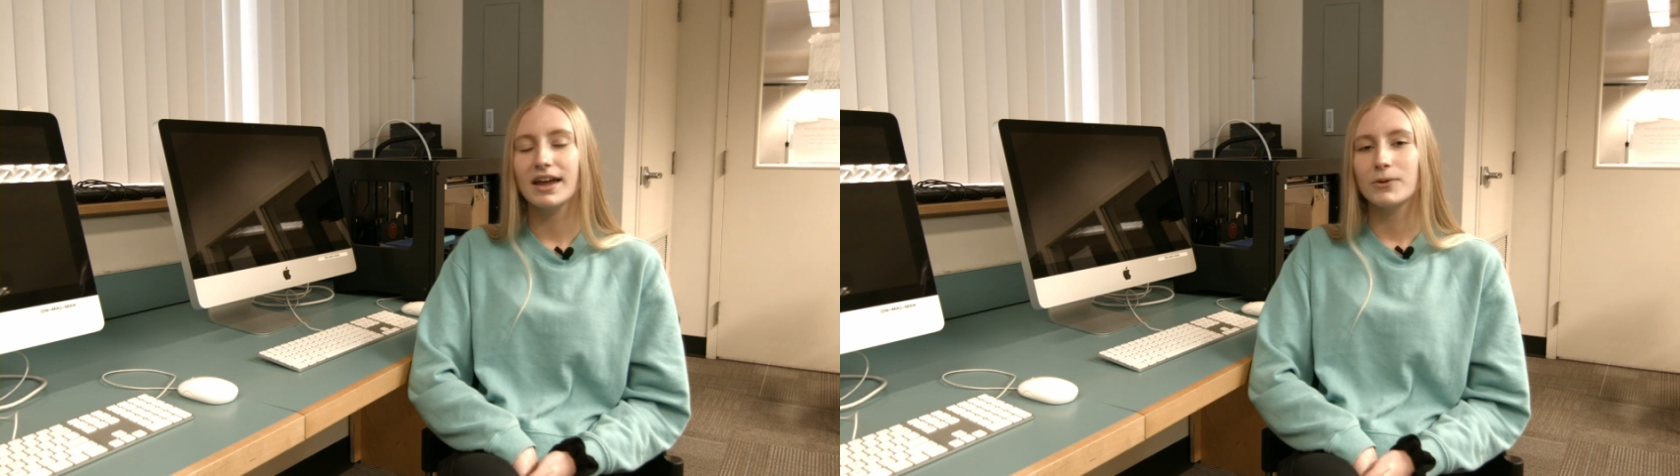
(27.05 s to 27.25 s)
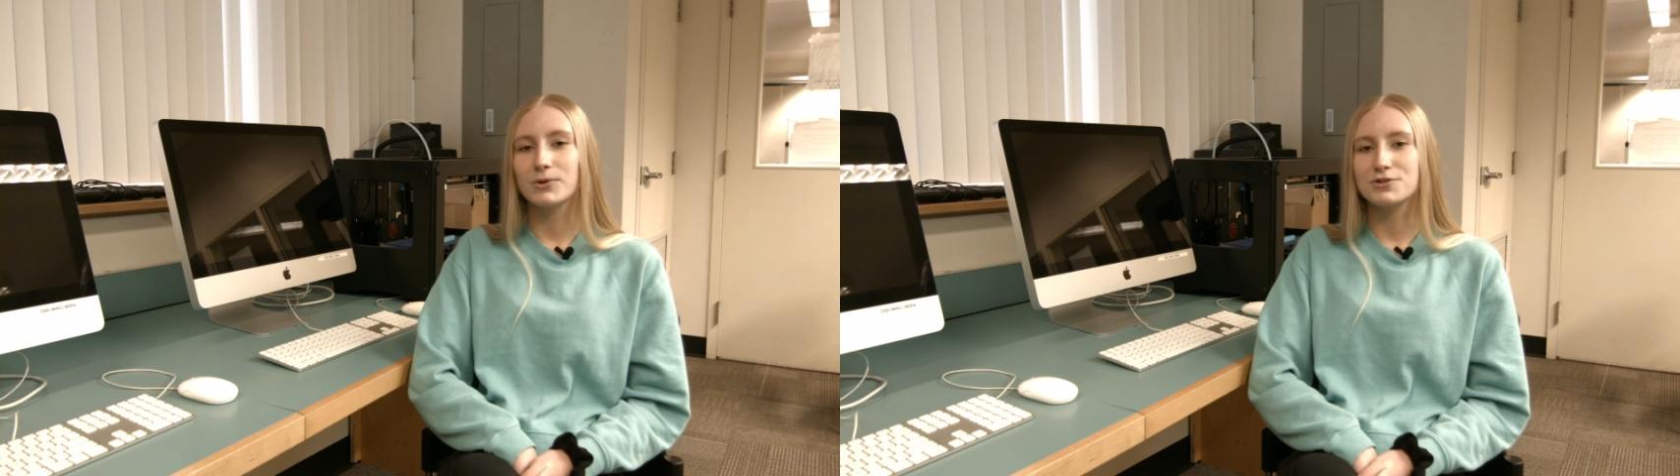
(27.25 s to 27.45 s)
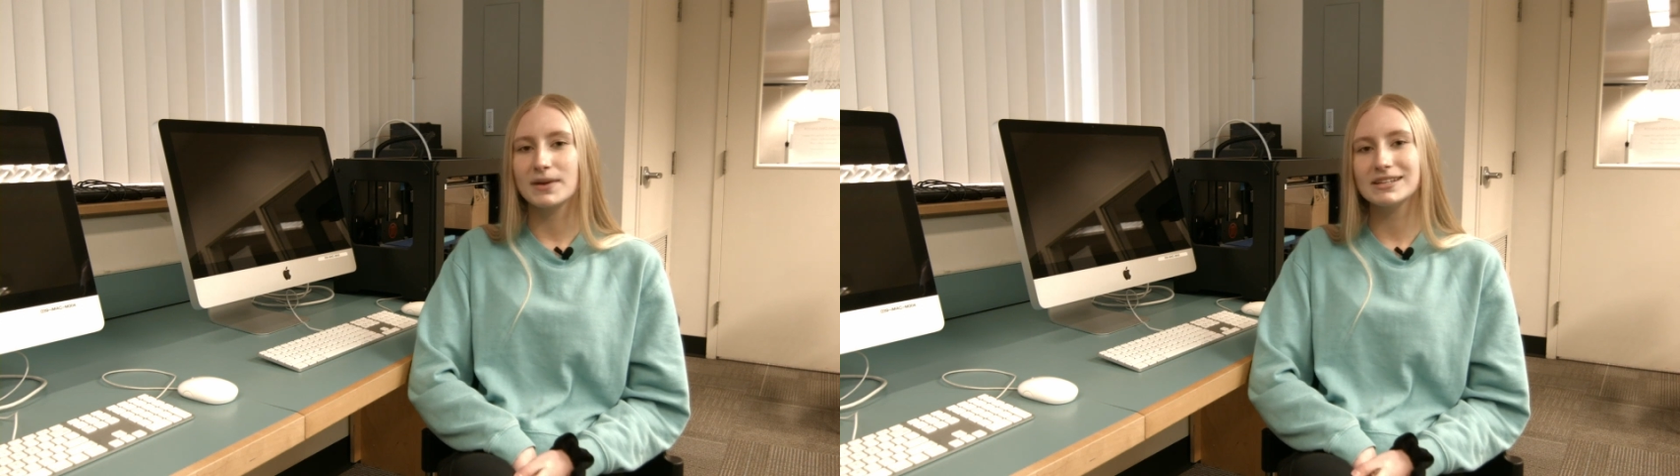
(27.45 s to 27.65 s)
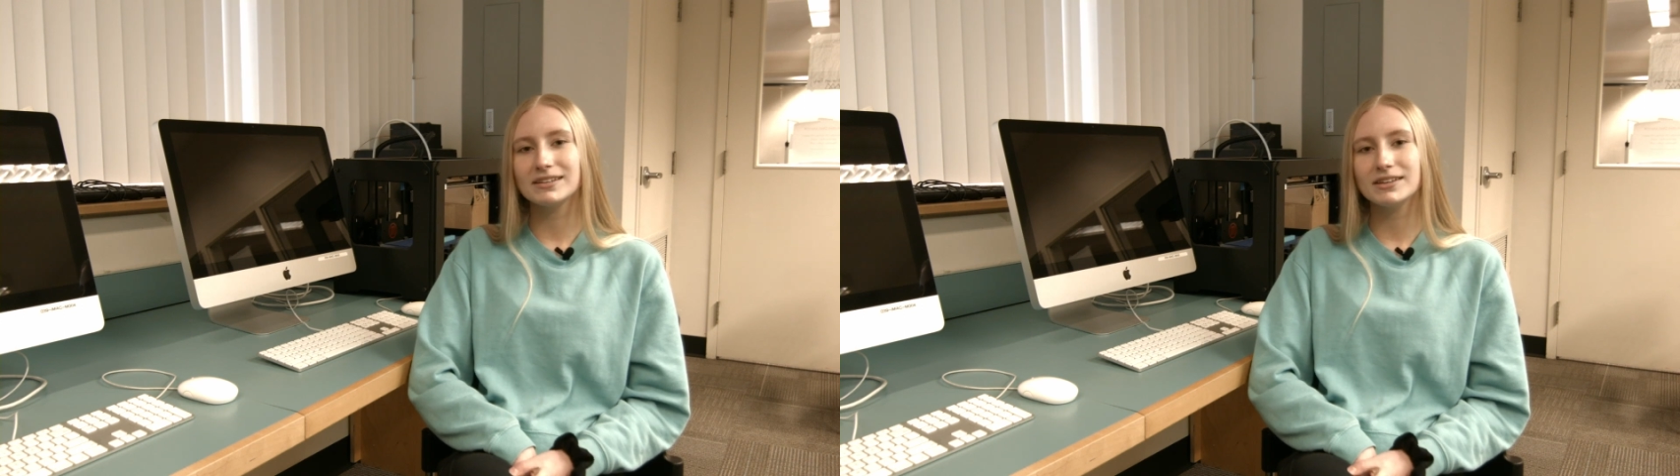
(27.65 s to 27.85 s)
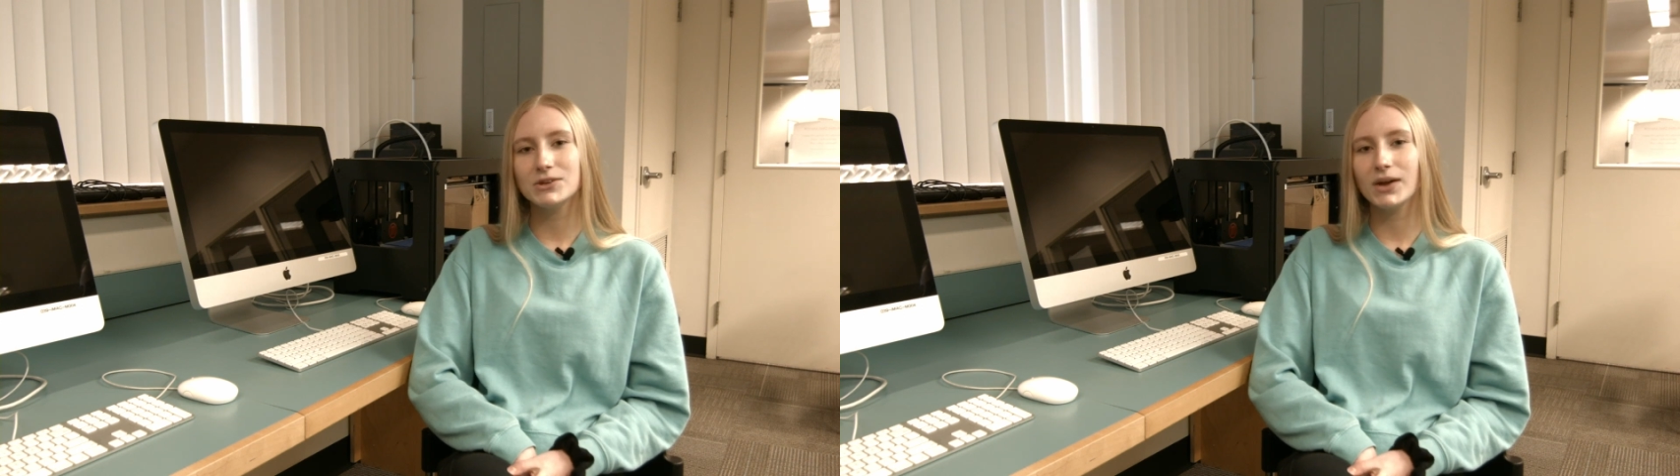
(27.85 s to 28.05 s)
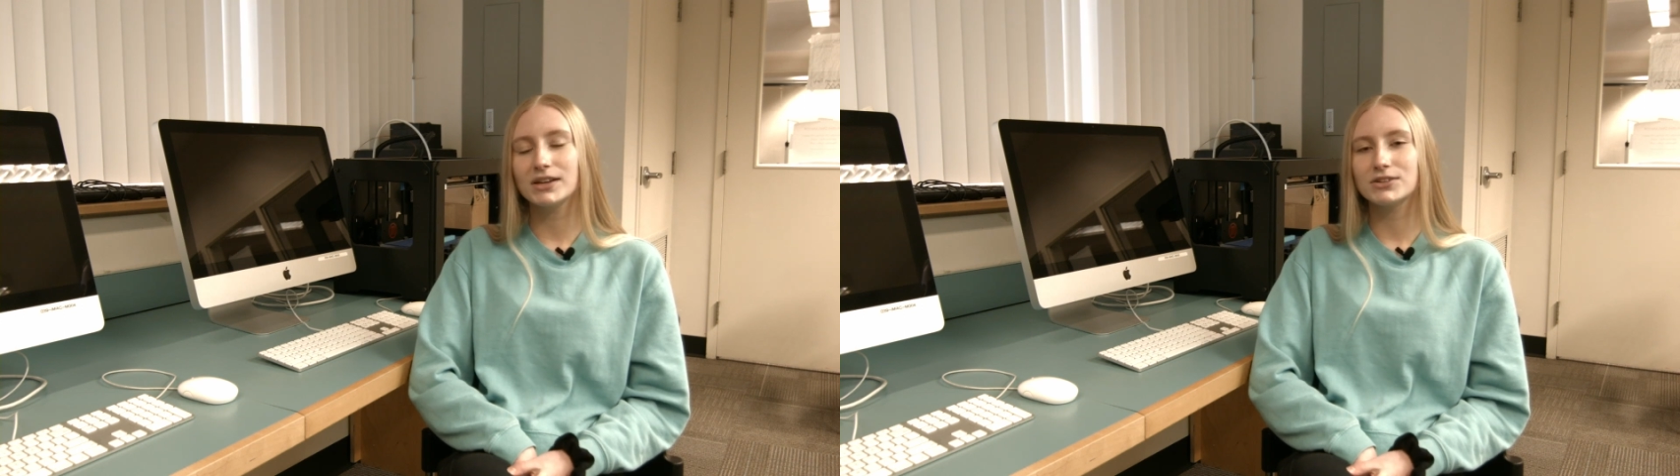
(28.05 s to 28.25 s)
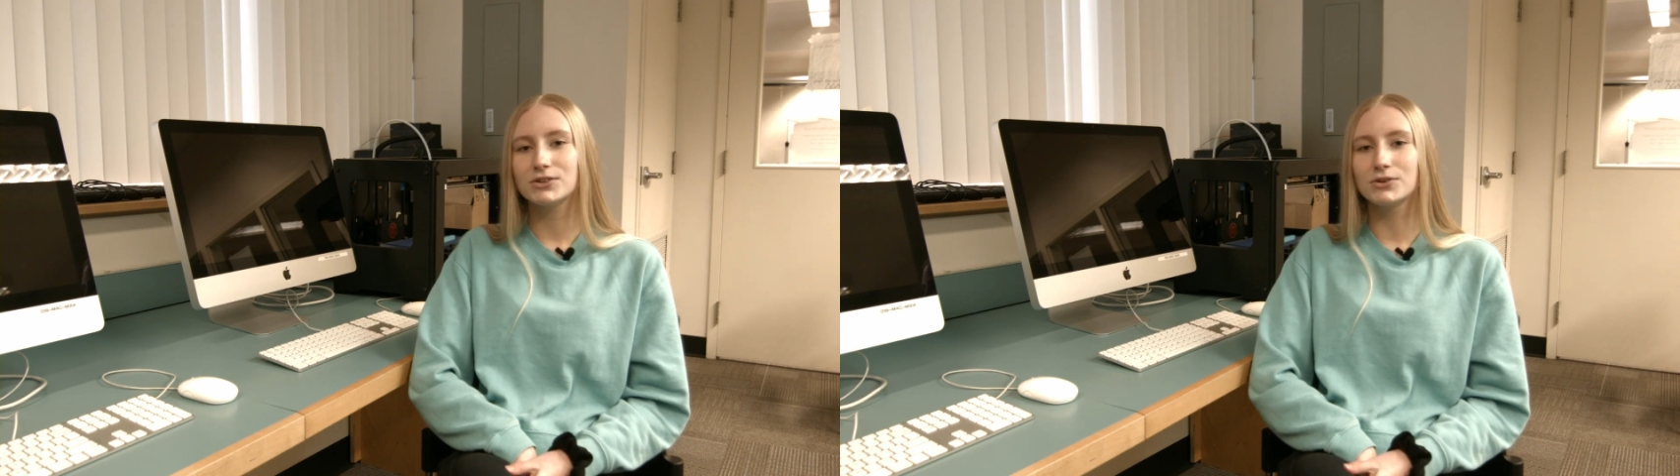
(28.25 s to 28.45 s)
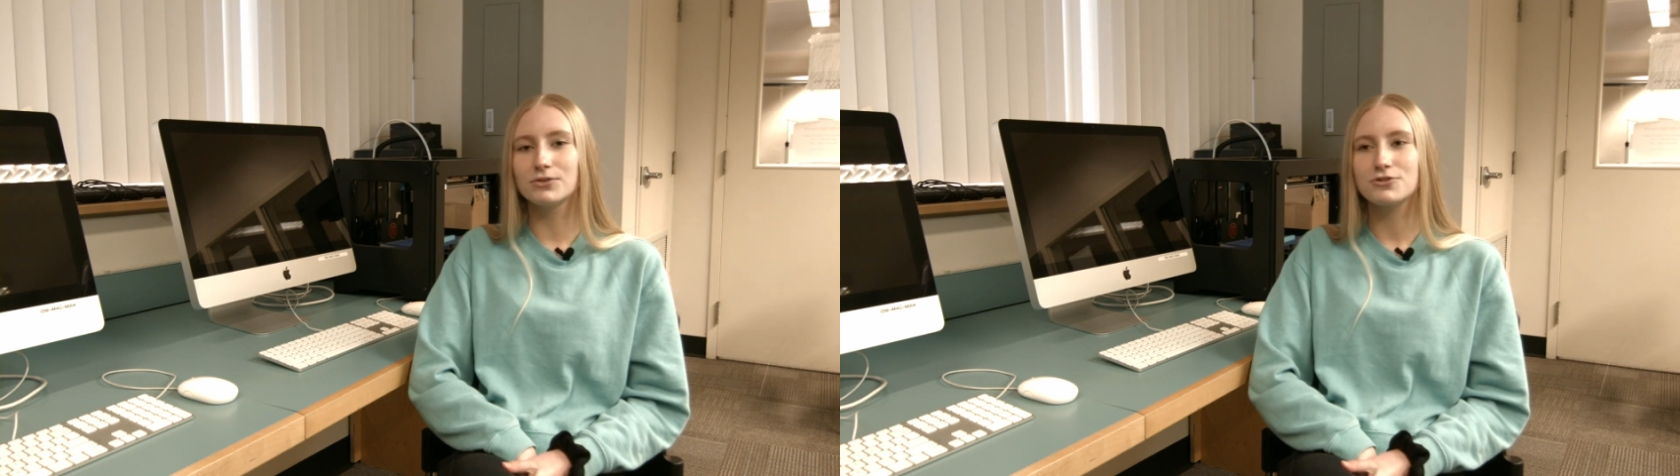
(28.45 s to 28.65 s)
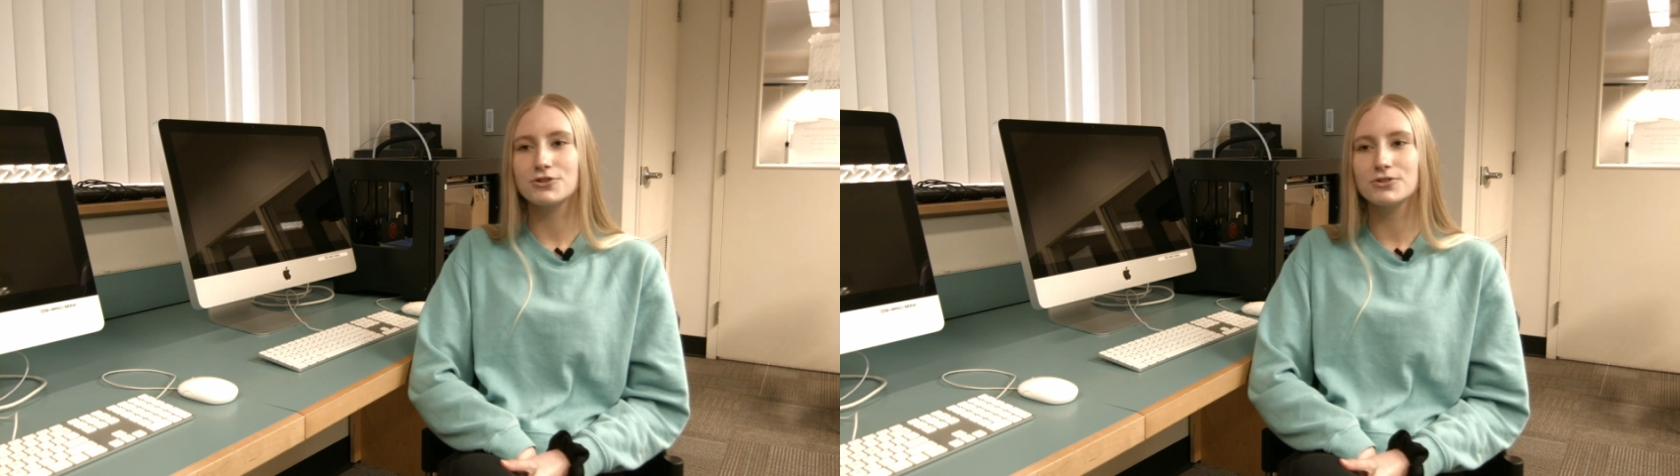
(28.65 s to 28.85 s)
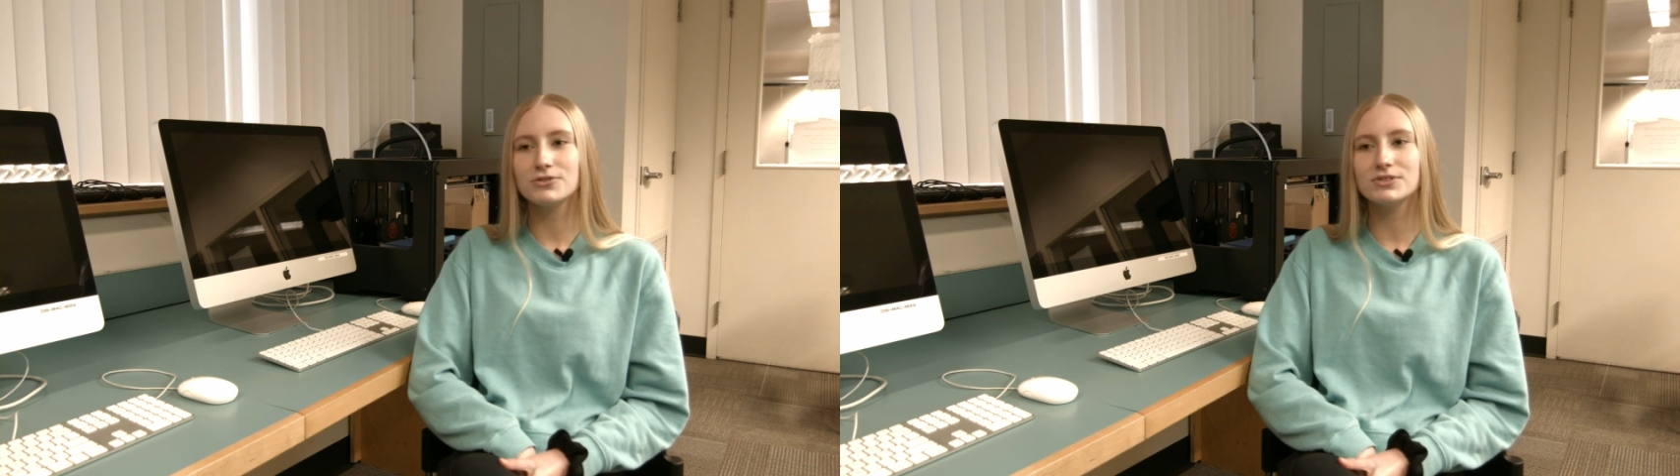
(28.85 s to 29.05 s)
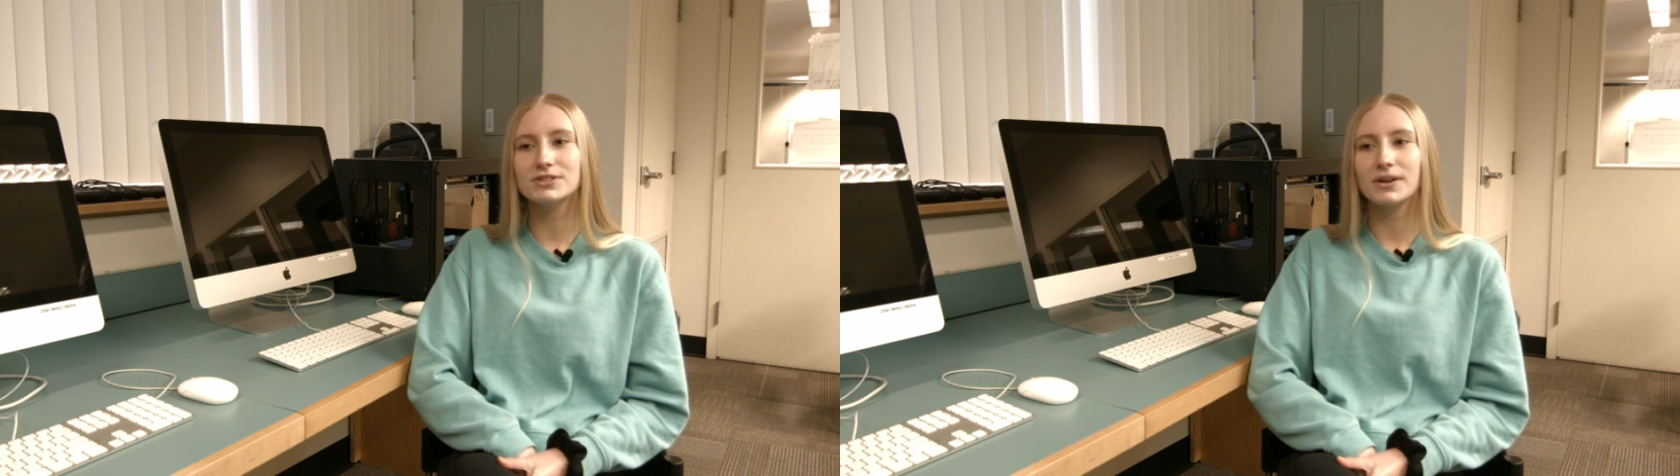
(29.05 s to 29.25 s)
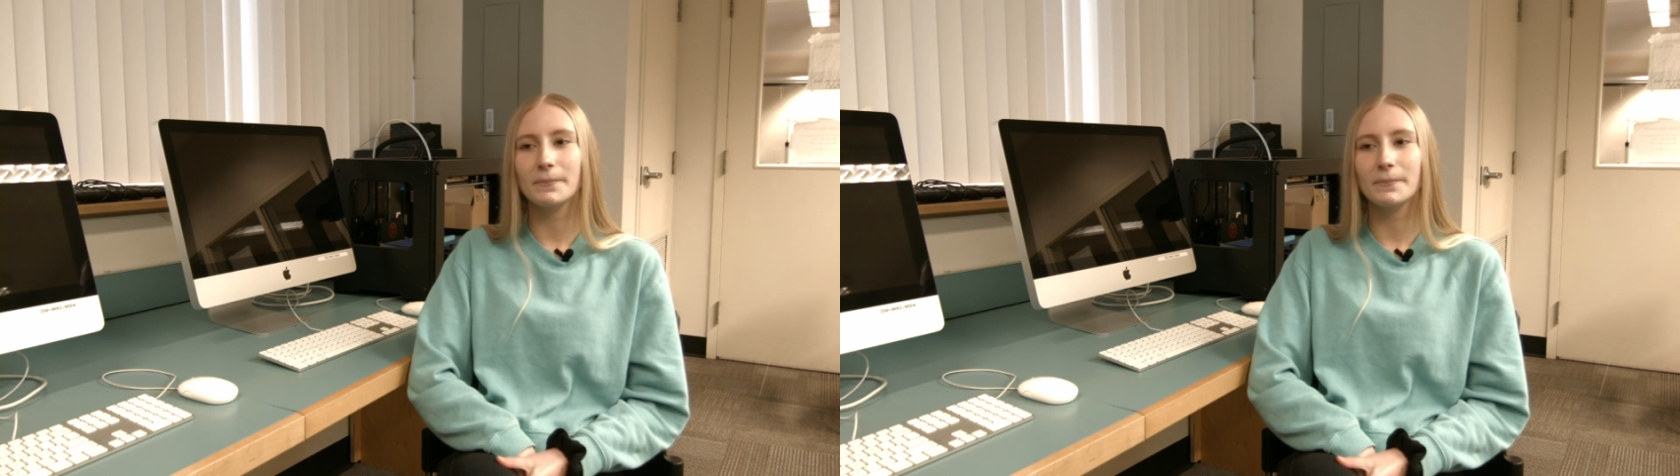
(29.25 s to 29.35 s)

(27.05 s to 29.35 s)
which basically you get to choose